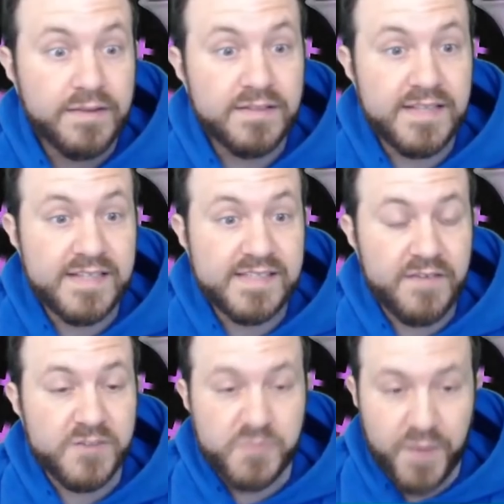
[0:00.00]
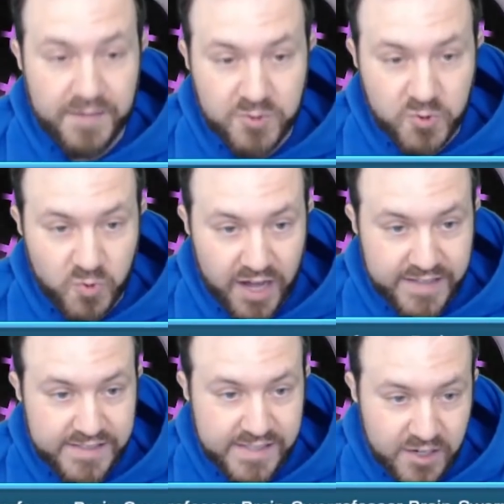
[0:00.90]
Does this give us Bad Moon
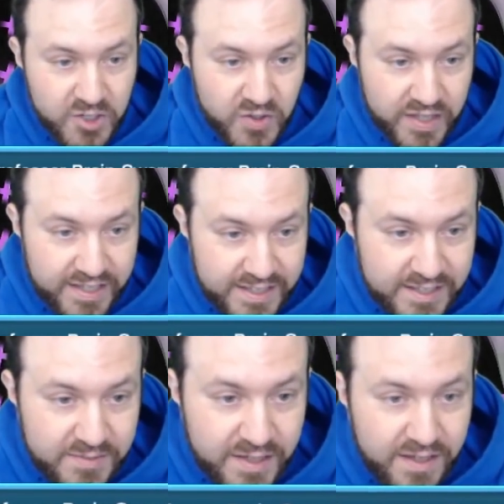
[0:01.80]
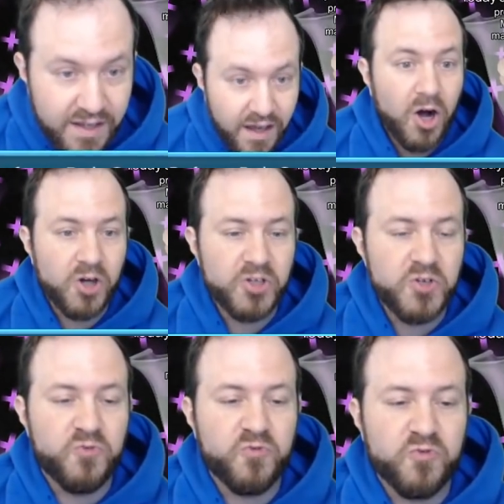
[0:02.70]
Rising? Are you kidding me? Are you
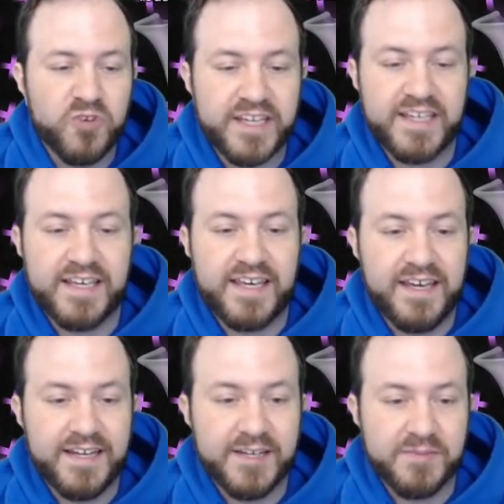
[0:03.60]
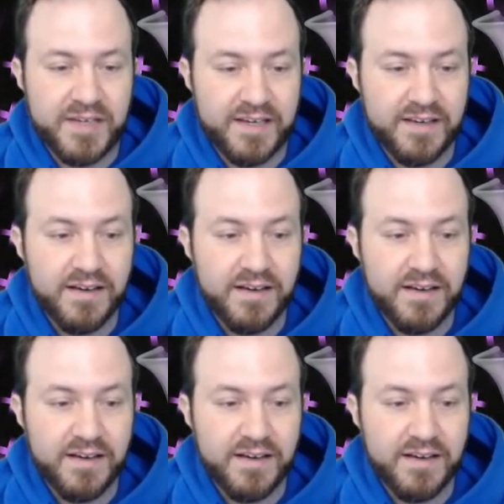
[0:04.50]
freaking kidding me?